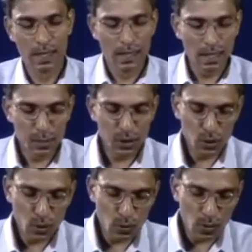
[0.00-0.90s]
Let me
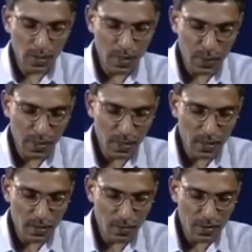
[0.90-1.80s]
show you a typical
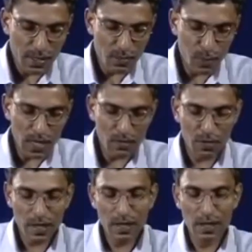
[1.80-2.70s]
refrigeration plant
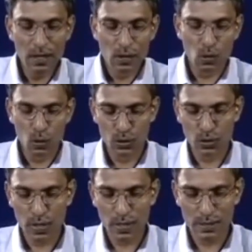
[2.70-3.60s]
for a cold
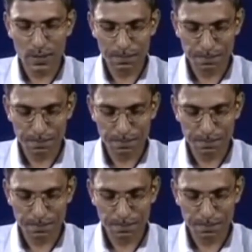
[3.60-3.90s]
storage.